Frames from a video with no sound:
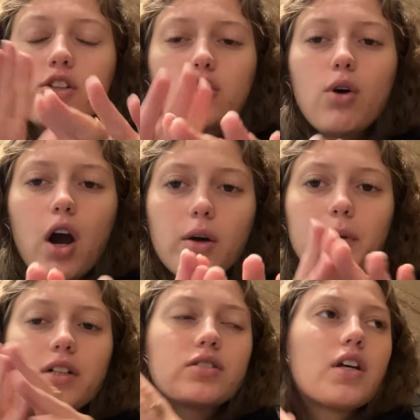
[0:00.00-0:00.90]

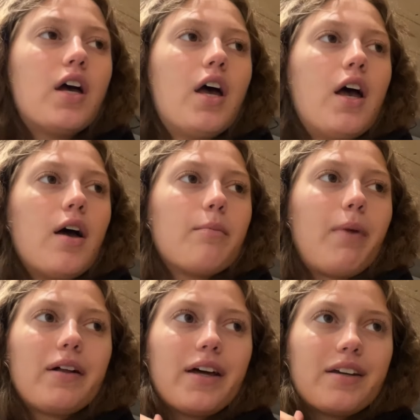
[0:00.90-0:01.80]
Harbors
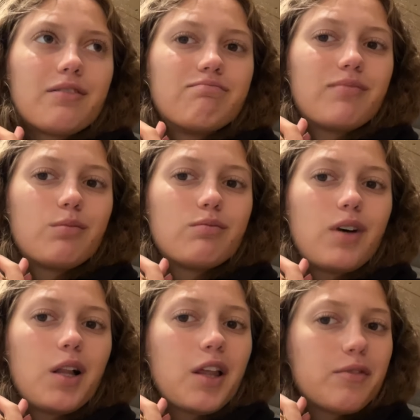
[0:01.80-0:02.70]
by like
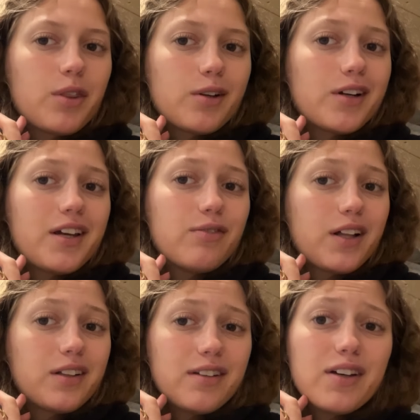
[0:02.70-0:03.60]
11:30 if I
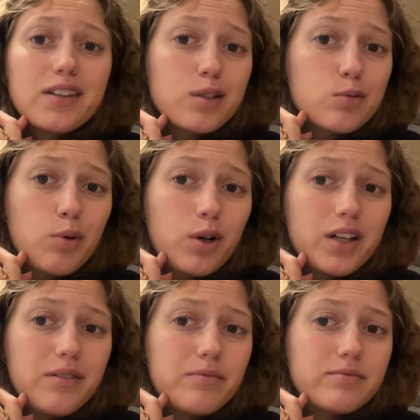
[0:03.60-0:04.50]
leave at this point.